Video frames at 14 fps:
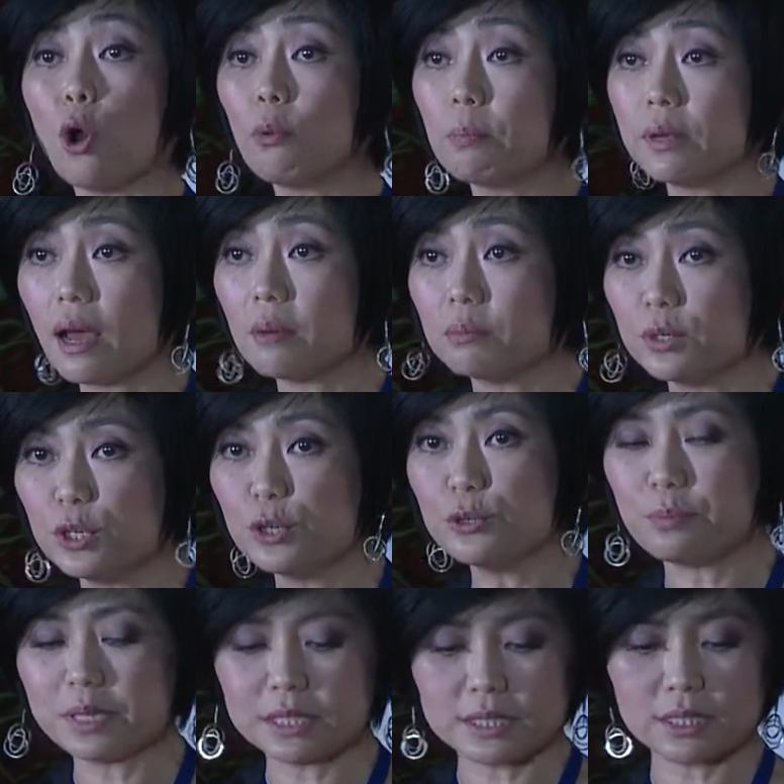open up new
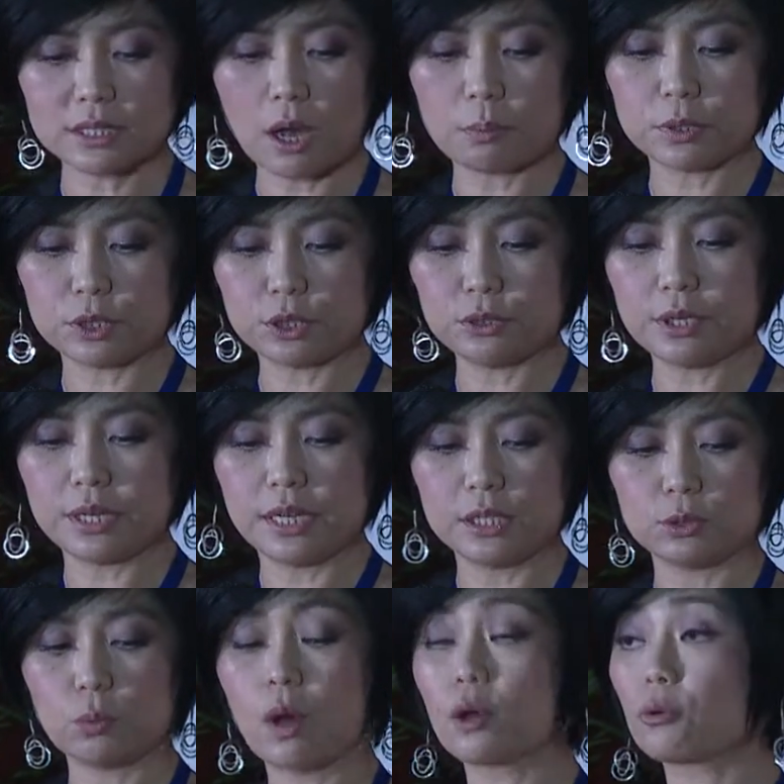business
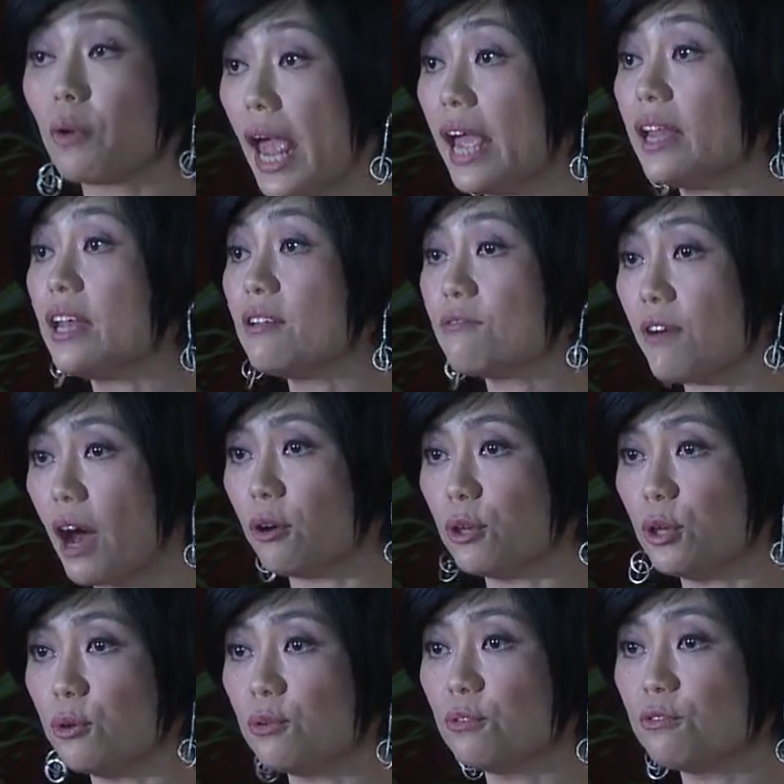opportunities while creating
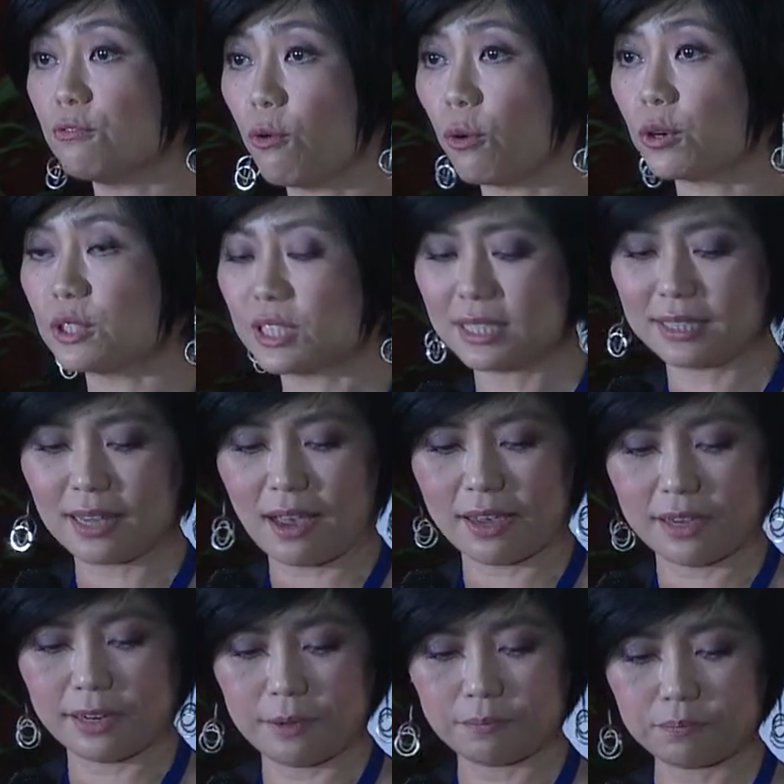value for
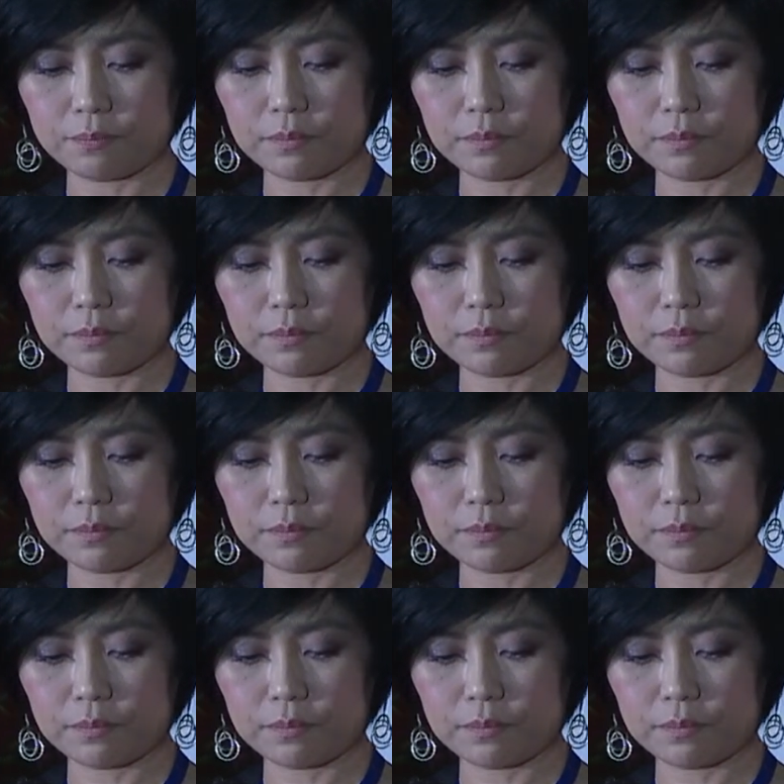society.